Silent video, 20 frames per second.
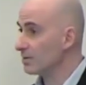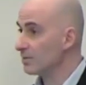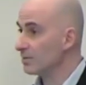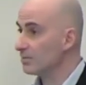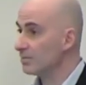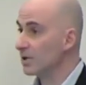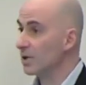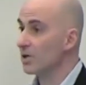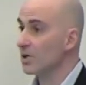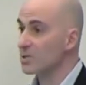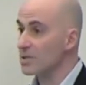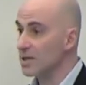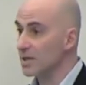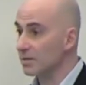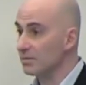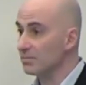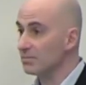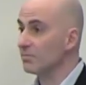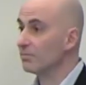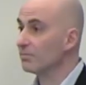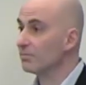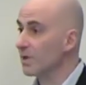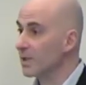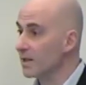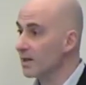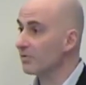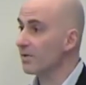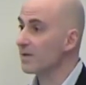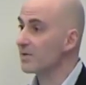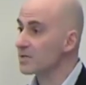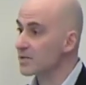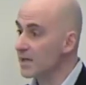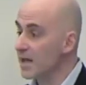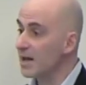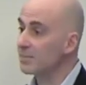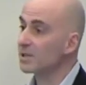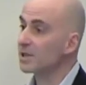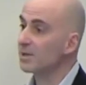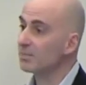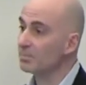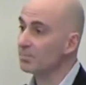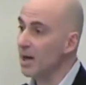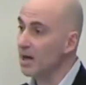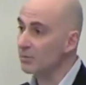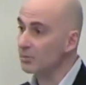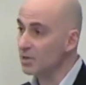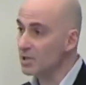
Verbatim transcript: because uh, when I first heard about